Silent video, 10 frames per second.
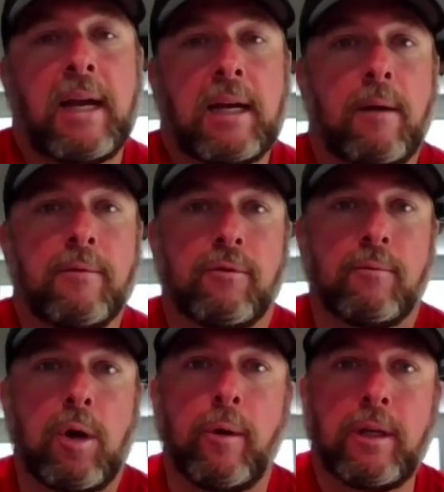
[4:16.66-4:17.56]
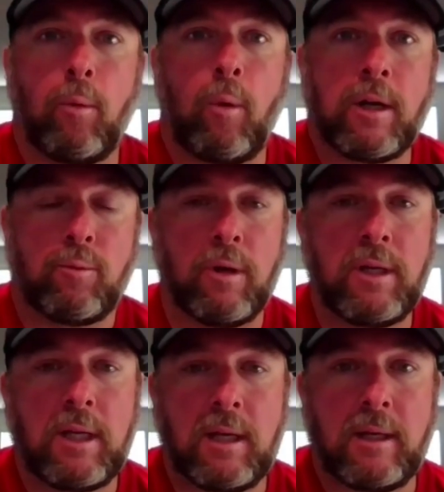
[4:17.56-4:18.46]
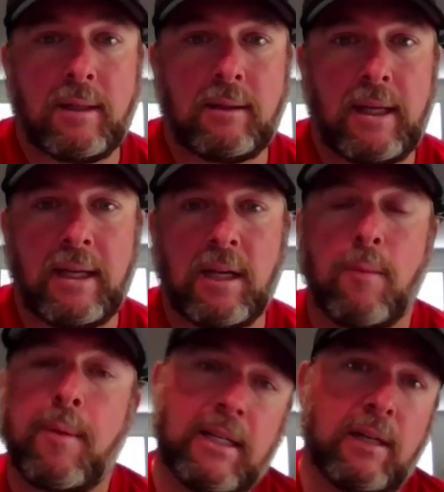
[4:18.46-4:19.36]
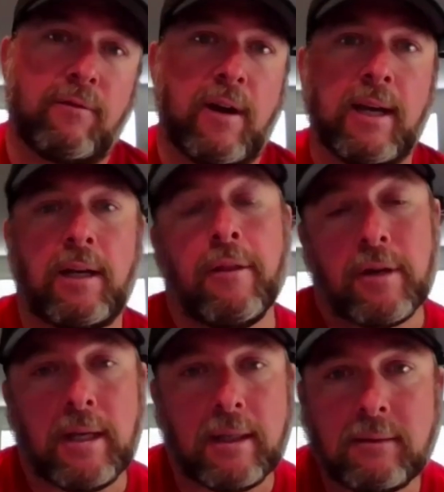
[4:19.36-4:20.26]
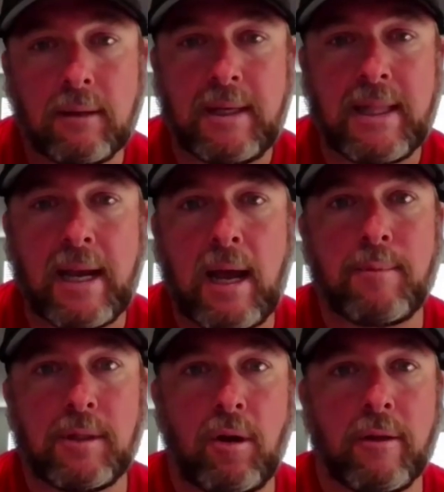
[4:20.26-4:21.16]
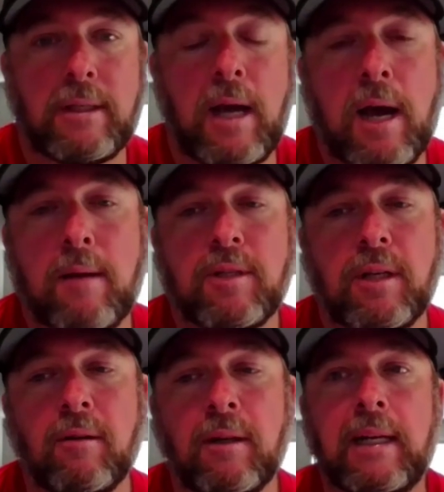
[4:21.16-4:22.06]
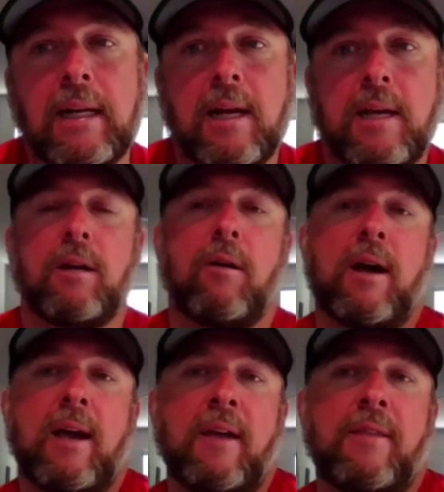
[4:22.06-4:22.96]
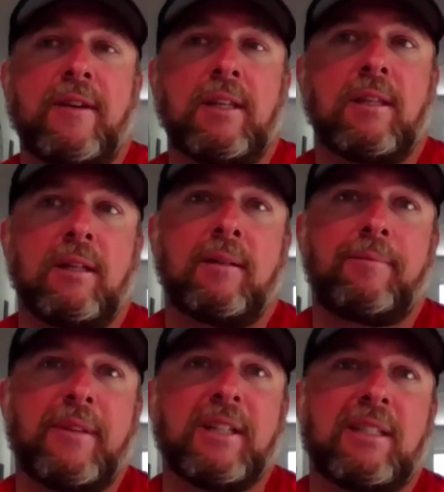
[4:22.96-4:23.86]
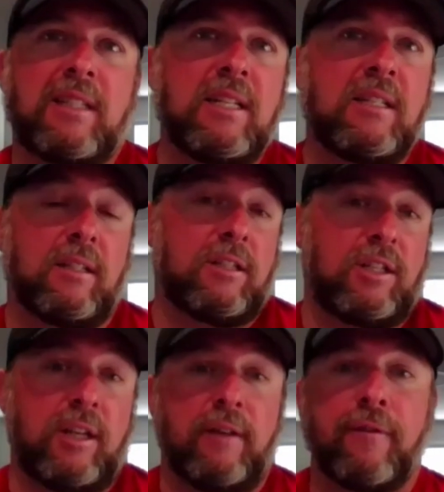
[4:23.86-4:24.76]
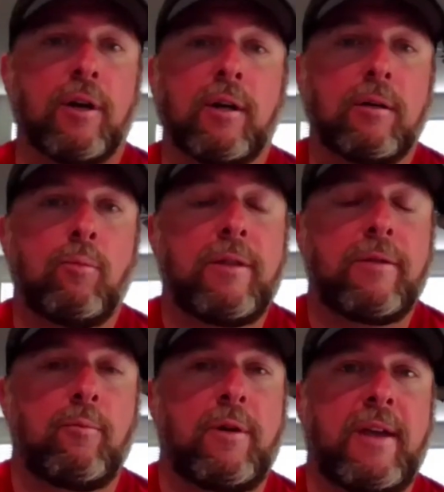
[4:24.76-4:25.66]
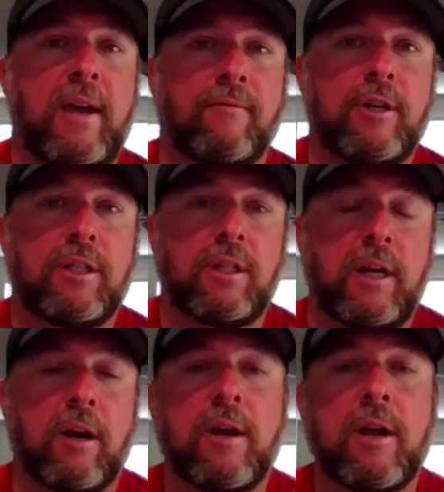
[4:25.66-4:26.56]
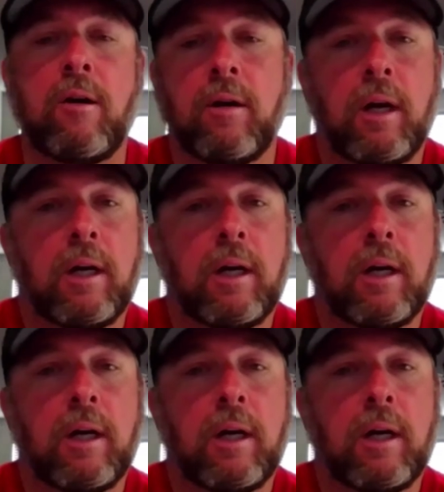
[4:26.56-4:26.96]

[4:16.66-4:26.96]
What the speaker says: comes from going to watch one kid and end up identifying another kid. I mean, that happens all the time. So, you know, I think the seasons differ with every scenario.